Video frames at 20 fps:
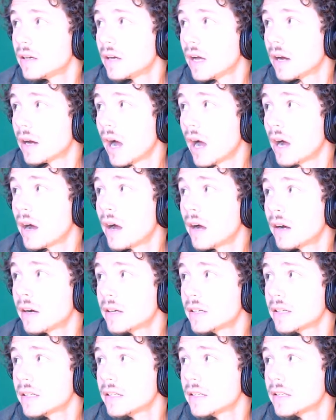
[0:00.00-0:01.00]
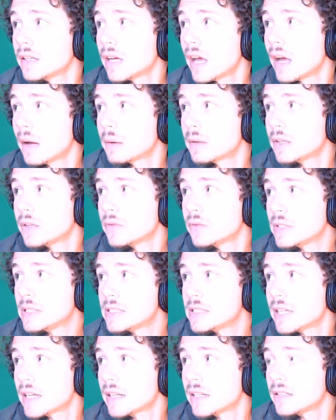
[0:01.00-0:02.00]
I'm gonna
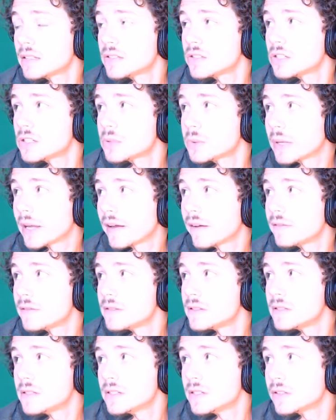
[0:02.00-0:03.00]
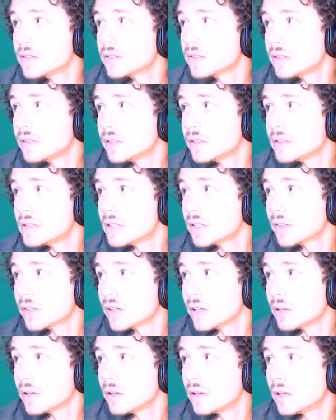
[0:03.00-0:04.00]
reset it just so we have
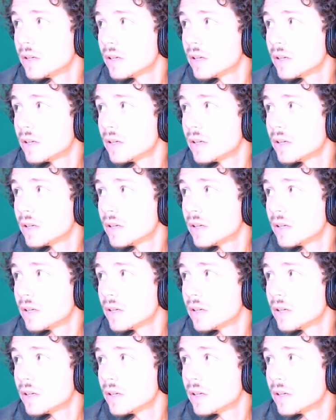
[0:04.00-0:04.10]
zero.